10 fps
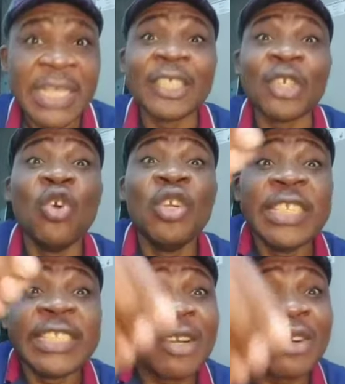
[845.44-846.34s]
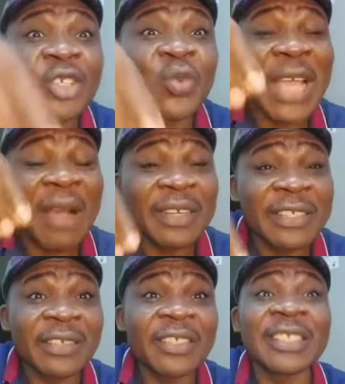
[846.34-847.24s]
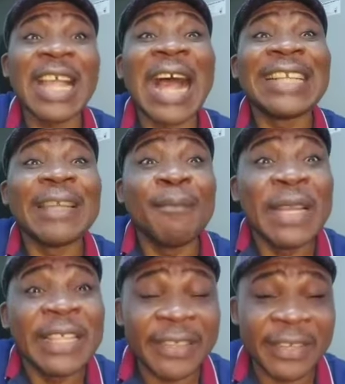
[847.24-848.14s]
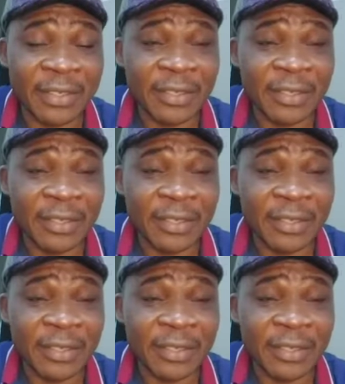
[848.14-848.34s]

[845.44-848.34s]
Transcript: The only terrorists we have in the Southeast are the military.